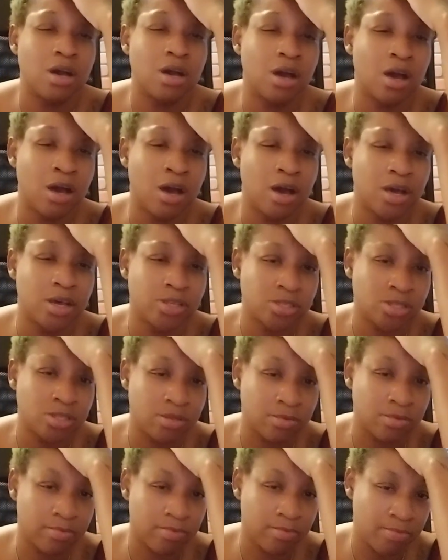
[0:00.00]

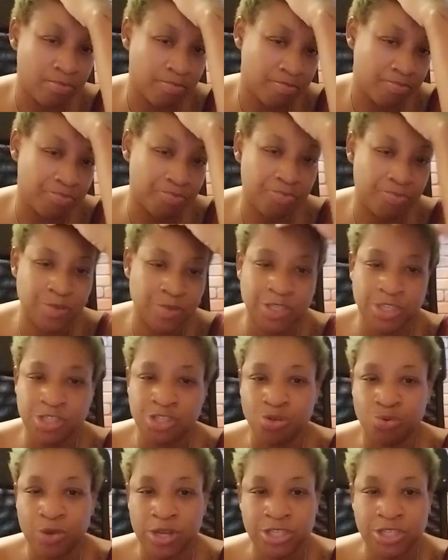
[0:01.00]

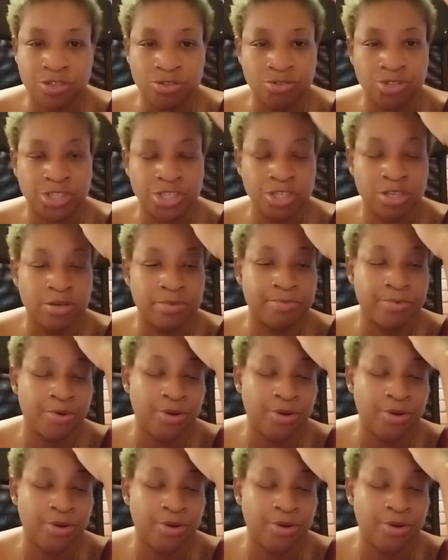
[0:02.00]
situationship